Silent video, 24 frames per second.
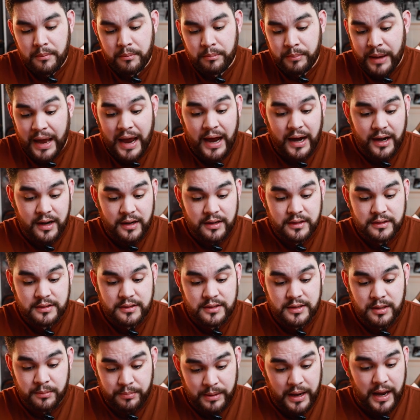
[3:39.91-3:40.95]
back
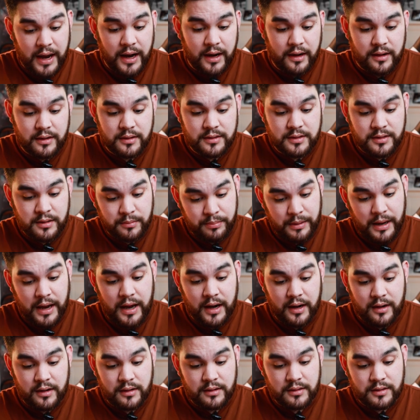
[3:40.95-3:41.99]
to back to
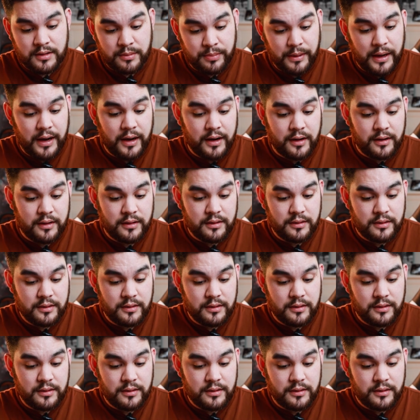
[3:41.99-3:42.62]
back to back